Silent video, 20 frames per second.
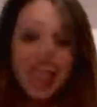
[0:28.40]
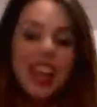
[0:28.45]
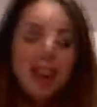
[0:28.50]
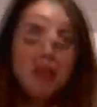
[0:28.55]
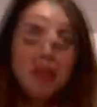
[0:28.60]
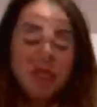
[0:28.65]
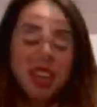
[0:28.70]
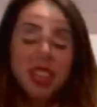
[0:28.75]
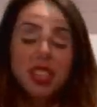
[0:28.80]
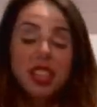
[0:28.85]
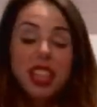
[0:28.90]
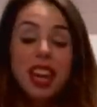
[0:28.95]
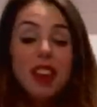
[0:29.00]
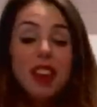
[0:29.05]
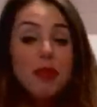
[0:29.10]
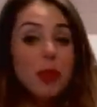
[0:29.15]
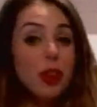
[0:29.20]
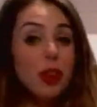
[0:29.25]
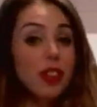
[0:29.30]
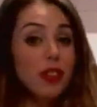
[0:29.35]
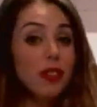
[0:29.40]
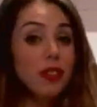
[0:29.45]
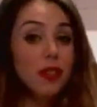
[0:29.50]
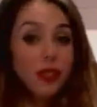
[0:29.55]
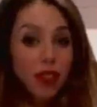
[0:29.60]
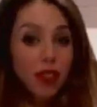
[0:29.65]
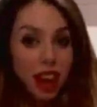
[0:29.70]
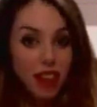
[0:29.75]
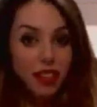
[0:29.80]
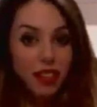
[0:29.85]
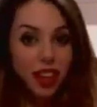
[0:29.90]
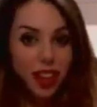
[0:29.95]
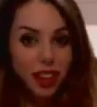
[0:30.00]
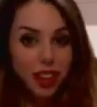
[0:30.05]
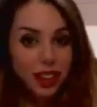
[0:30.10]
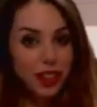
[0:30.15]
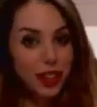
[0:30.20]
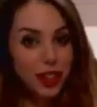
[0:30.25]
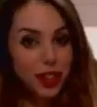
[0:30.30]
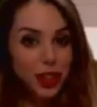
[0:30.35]
We actually have more than 5
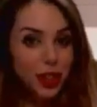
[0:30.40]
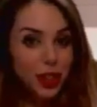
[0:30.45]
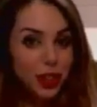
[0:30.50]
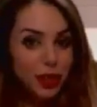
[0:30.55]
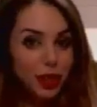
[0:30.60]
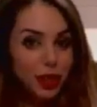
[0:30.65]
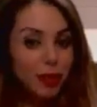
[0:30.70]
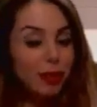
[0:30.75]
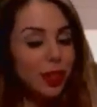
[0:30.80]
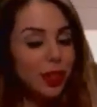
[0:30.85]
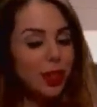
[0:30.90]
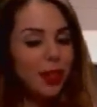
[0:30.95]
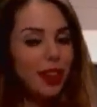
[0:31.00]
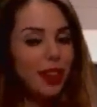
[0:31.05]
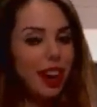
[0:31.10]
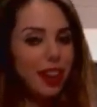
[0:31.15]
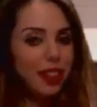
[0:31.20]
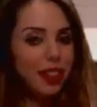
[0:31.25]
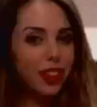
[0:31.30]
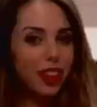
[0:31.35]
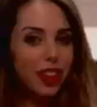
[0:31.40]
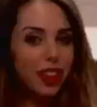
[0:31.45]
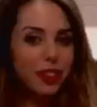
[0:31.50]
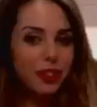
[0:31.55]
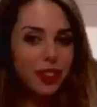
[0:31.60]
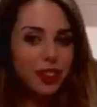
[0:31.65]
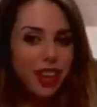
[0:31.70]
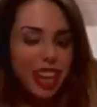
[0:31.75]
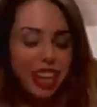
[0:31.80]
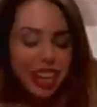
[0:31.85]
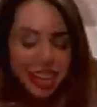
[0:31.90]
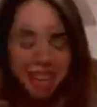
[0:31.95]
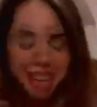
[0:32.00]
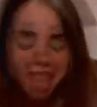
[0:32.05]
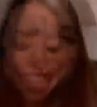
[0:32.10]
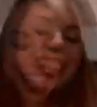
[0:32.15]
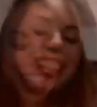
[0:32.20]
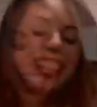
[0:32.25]
colors to choose from, so you have a lot of variety.